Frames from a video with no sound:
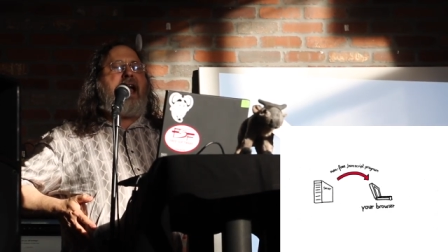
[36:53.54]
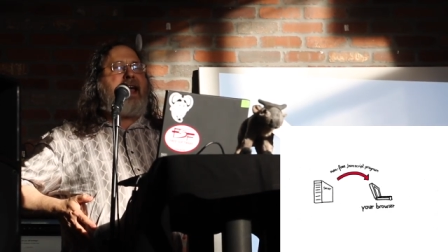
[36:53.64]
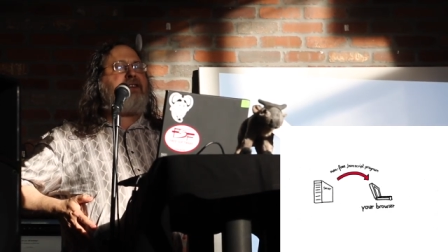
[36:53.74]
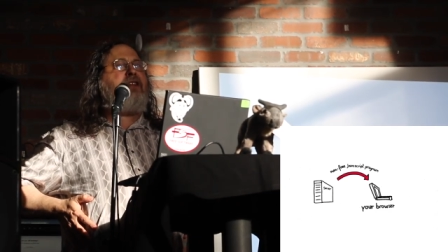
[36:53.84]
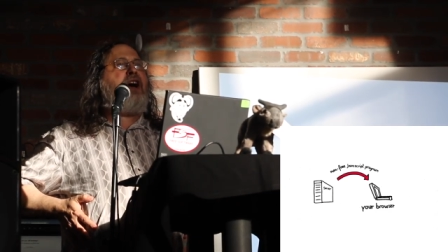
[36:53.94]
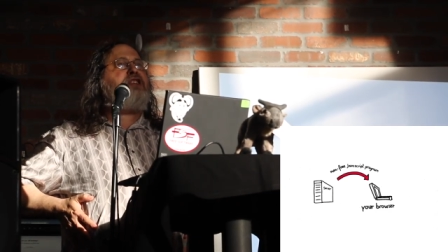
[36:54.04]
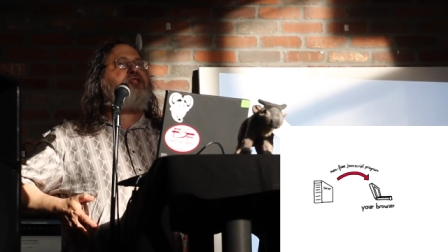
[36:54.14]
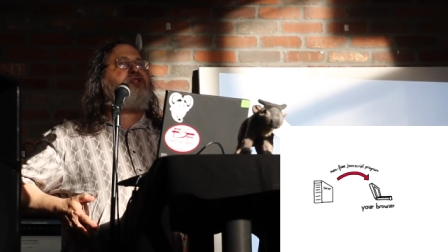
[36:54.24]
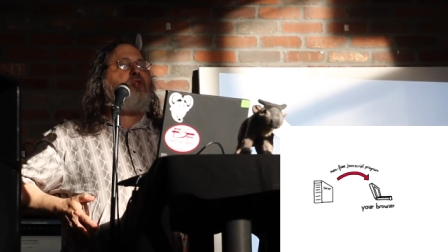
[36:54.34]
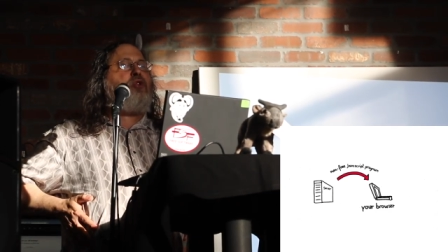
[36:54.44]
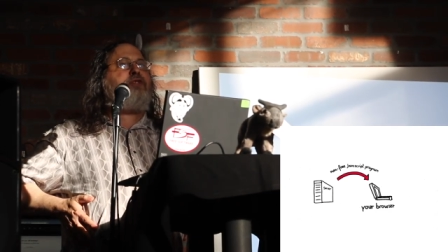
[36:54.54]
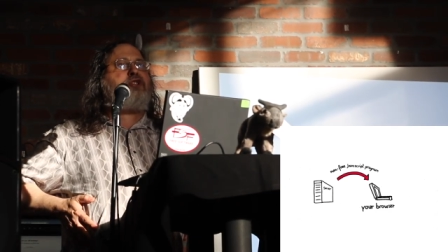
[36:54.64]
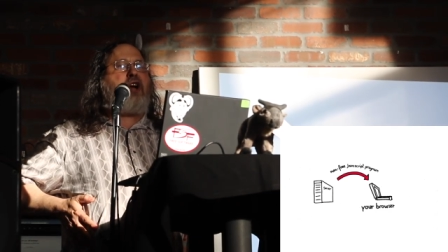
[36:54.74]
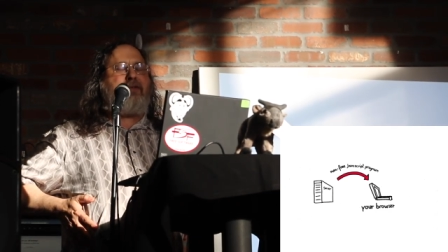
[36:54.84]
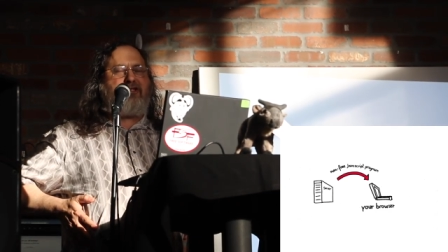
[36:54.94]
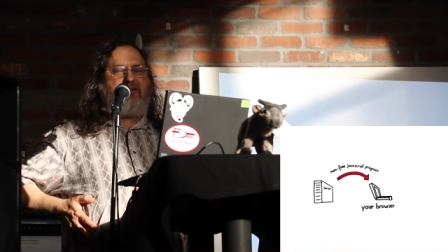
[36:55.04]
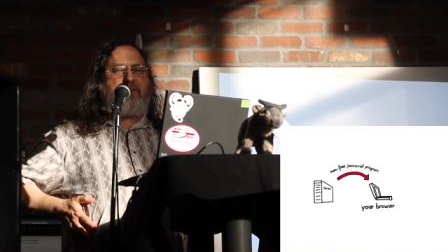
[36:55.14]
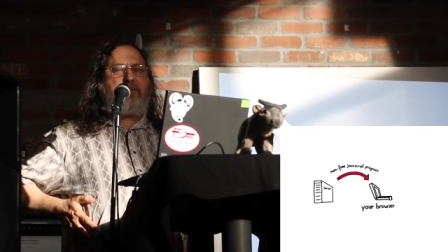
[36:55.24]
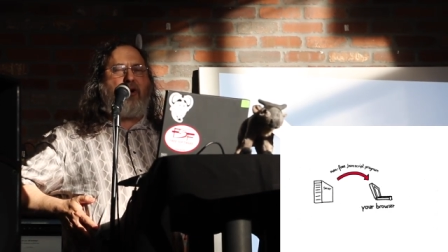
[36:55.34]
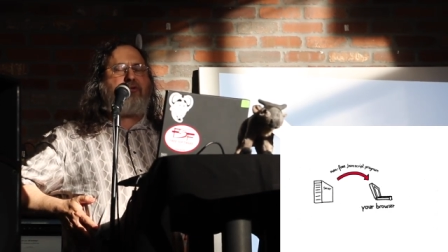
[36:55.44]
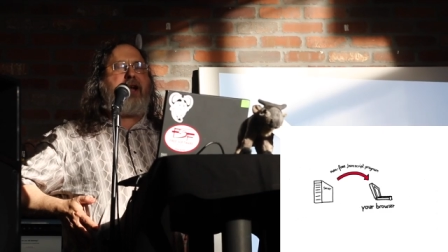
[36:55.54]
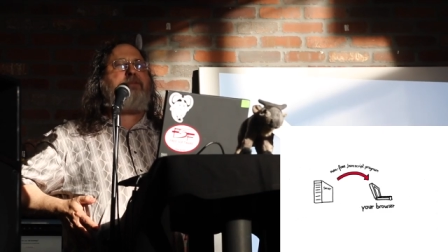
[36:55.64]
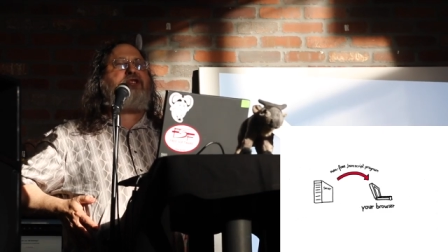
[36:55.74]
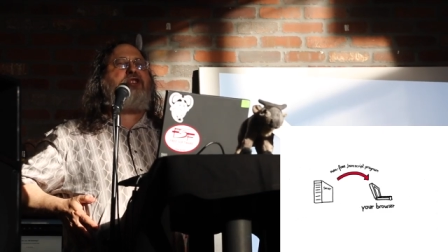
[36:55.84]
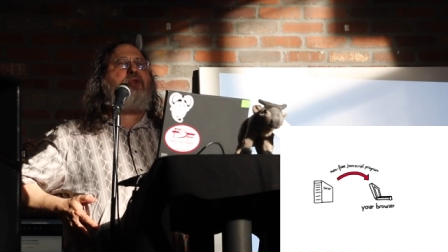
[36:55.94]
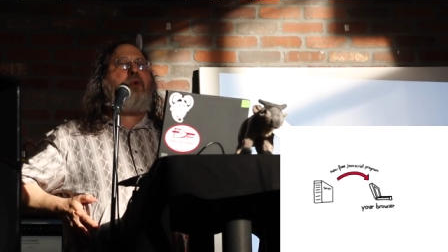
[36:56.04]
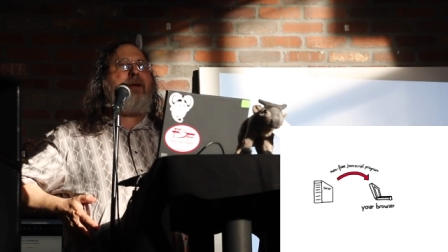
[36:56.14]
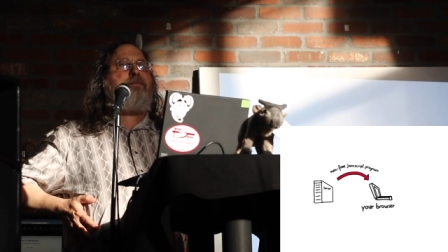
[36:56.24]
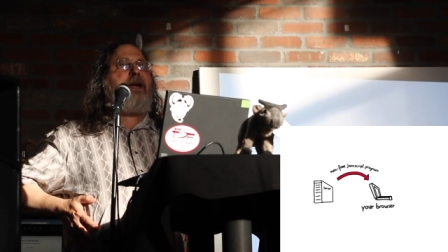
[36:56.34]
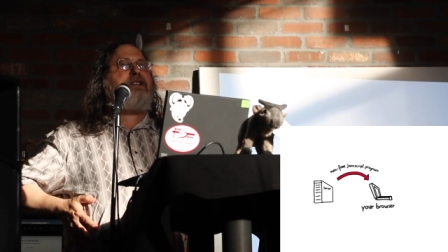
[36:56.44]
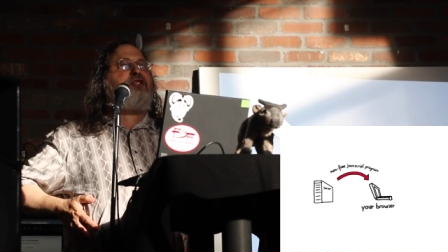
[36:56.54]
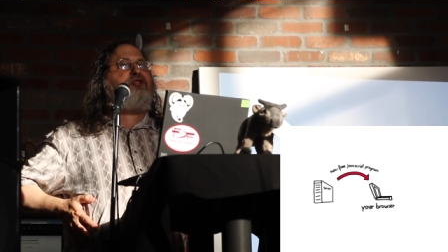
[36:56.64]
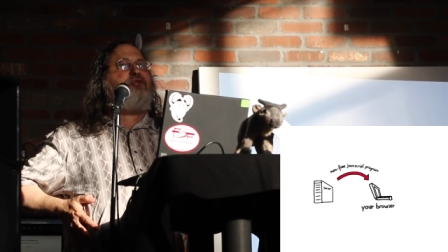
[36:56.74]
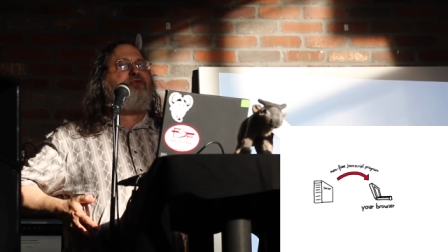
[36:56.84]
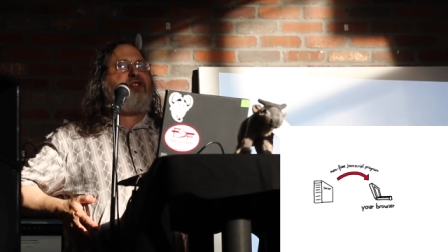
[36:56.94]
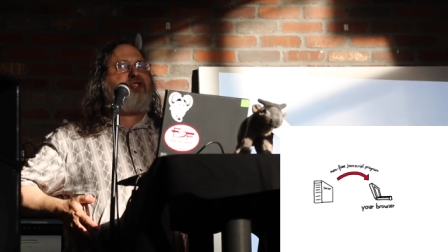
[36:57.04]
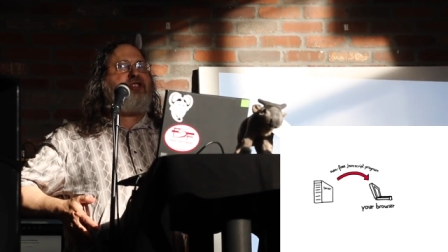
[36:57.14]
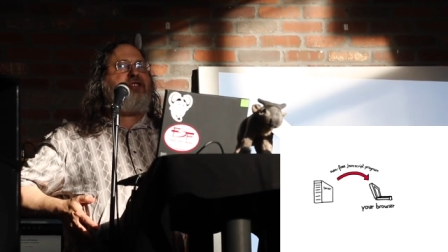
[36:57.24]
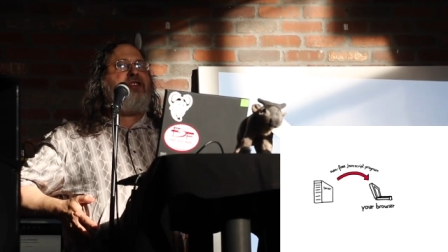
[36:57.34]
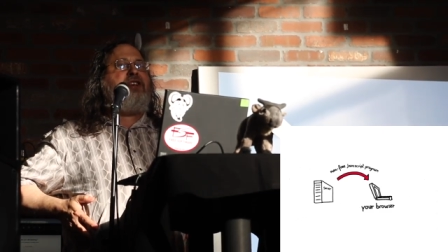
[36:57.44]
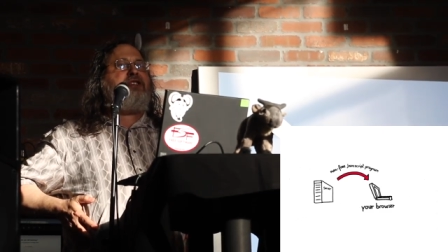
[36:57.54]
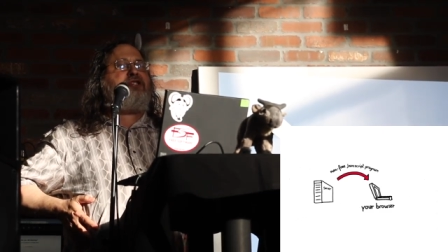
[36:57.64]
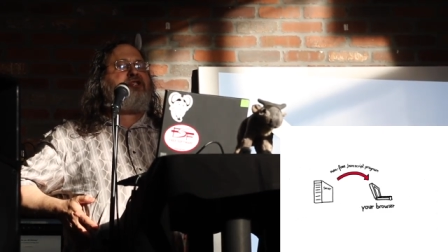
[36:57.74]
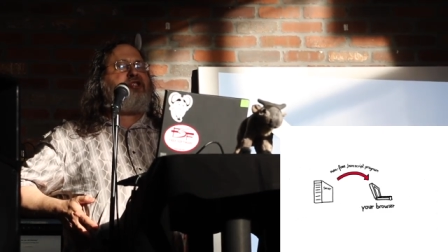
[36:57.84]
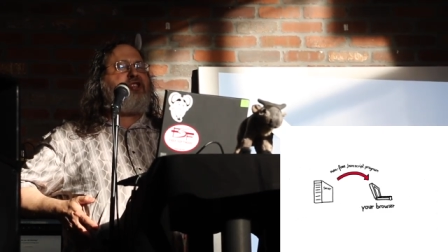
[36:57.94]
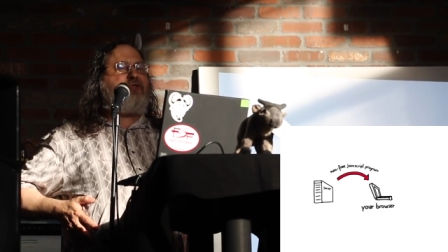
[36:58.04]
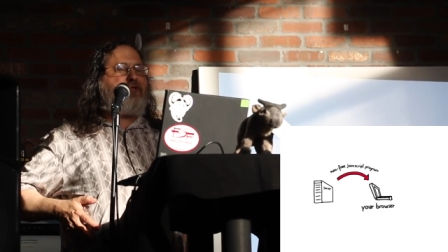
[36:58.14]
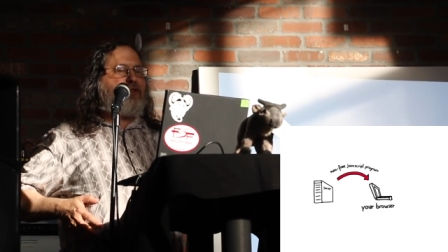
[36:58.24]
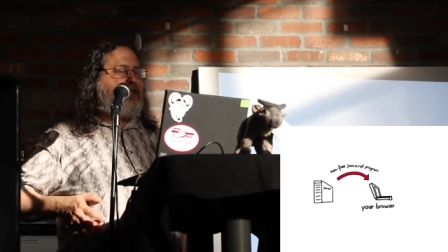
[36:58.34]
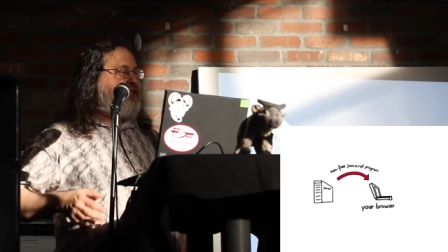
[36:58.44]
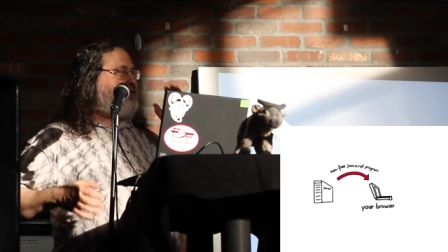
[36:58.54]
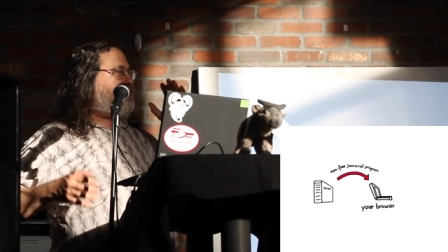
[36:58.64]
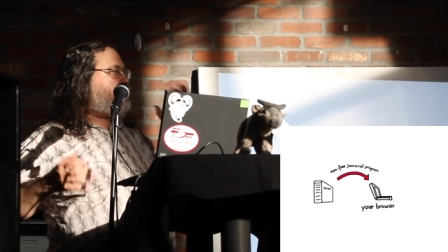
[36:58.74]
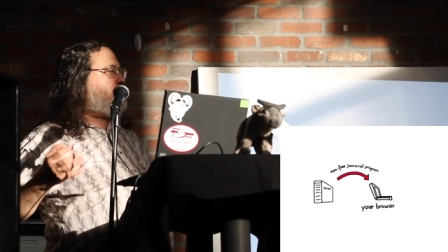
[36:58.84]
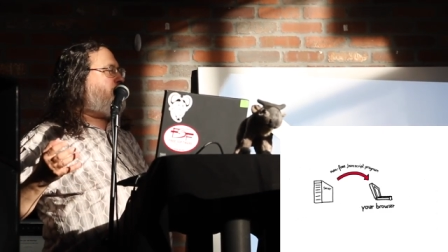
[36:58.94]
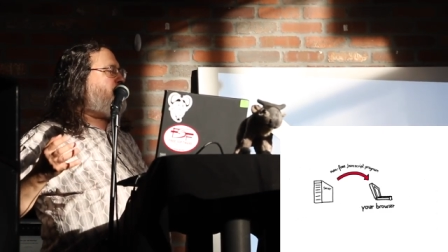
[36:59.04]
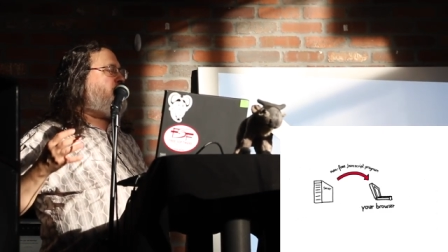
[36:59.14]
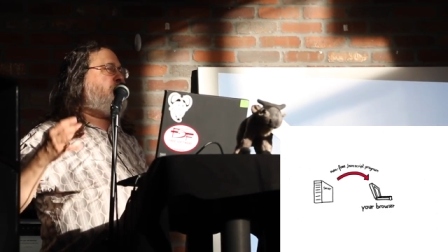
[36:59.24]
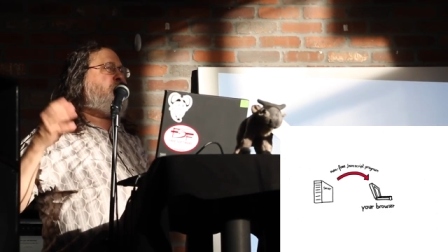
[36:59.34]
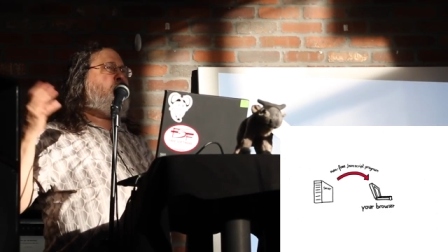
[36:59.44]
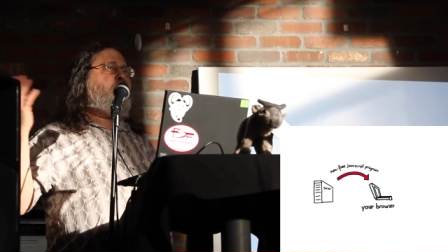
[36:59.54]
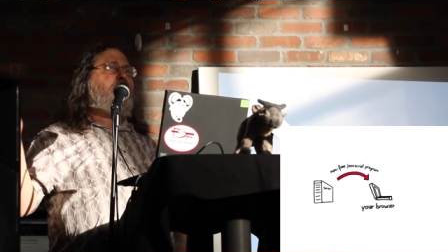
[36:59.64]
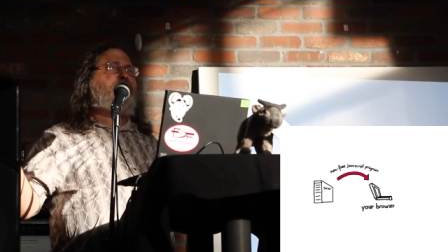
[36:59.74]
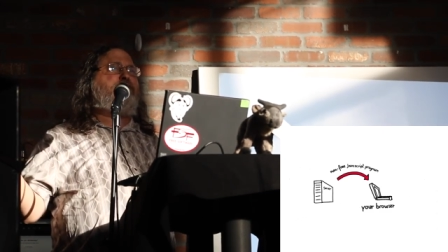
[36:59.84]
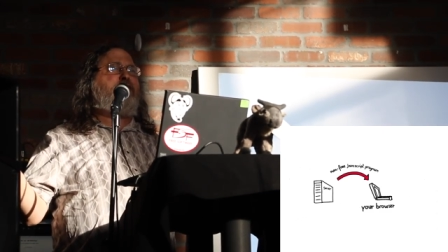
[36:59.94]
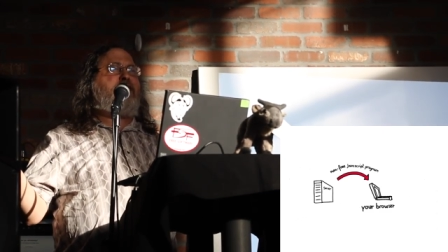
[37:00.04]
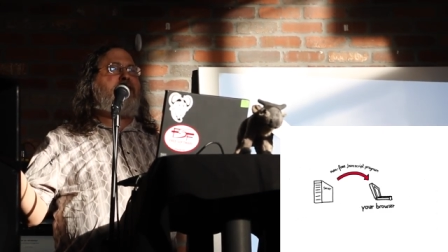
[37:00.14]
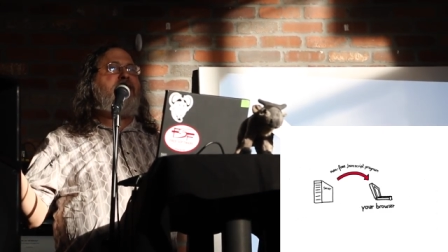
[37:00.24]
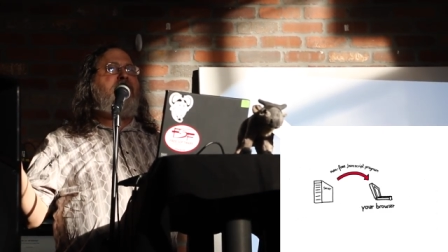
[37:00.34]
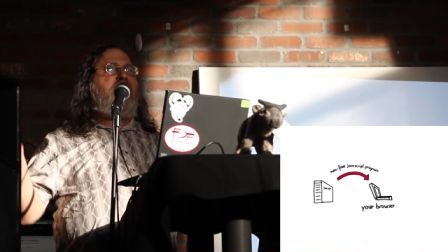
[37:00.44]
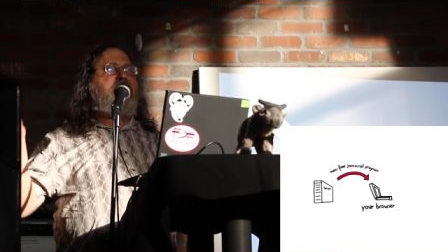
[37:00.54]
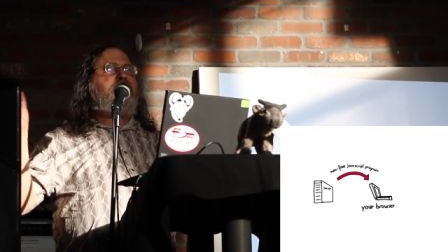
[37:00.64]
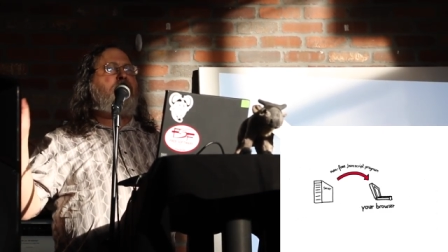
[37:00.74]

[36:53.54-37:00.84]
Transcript: analyzes all the JavaScript programs in the web pages you visit to see if they're either trivial or free. And